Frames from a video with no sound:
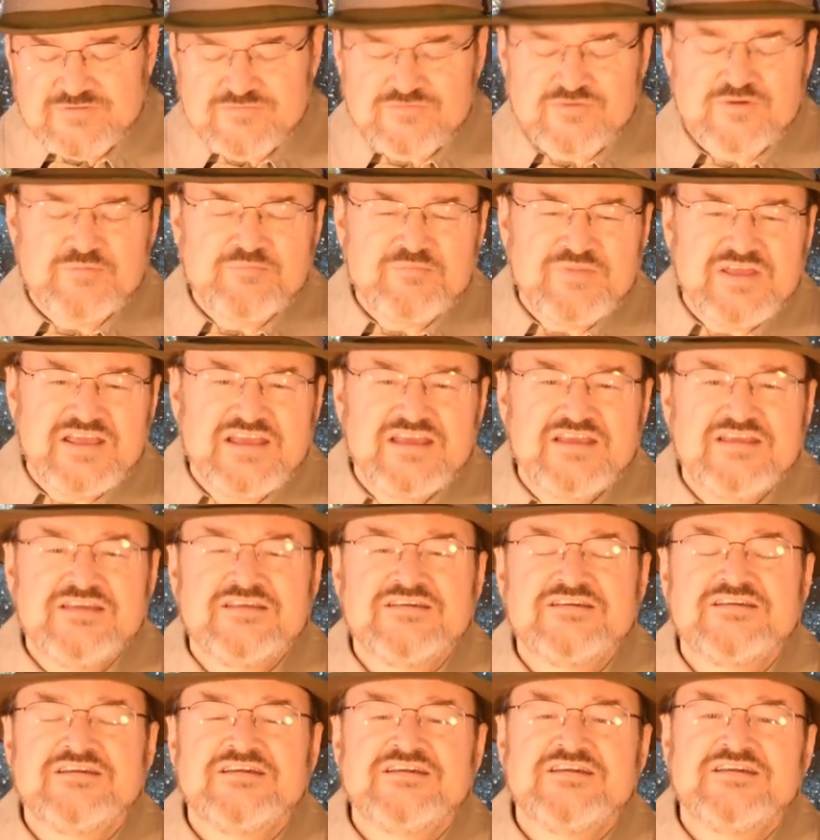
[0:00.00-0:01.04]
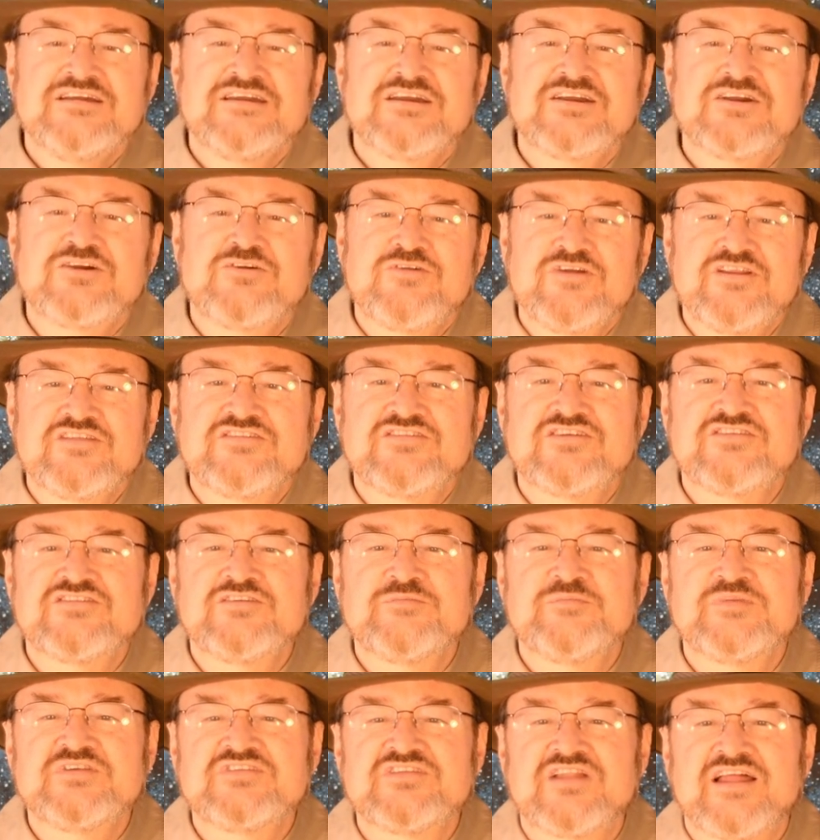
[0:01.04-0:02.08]
For me,
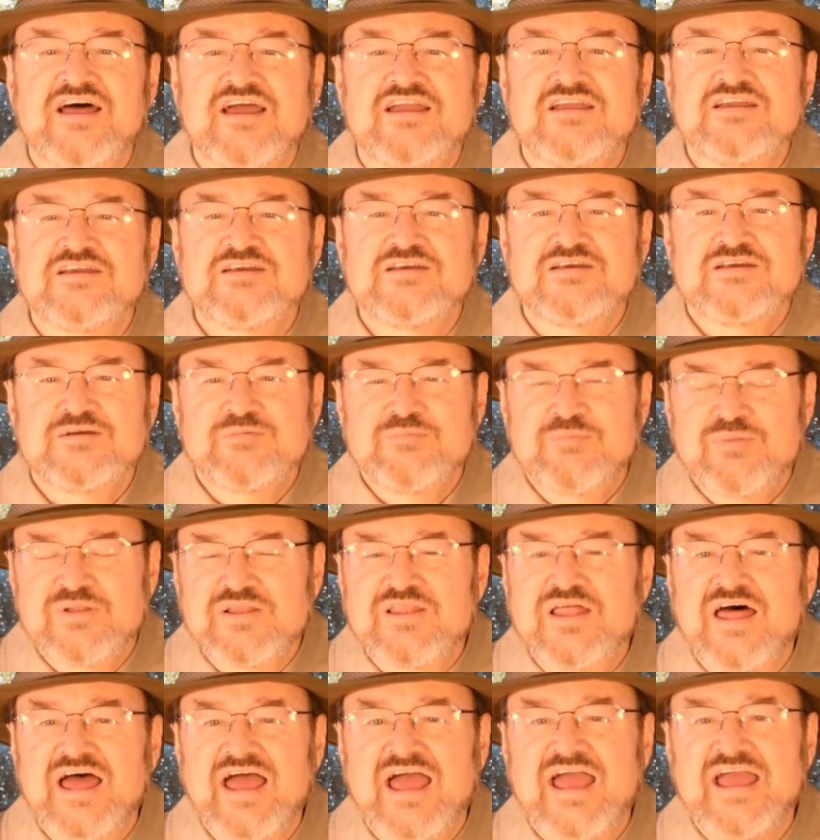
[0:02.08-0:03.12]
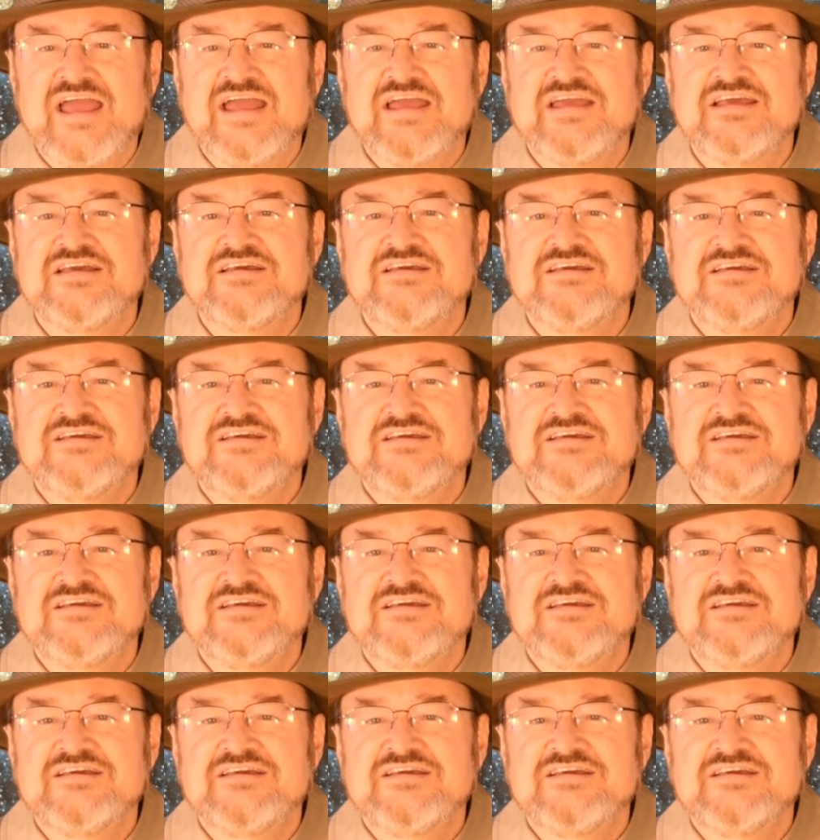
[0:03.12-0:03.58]
criticism is like play.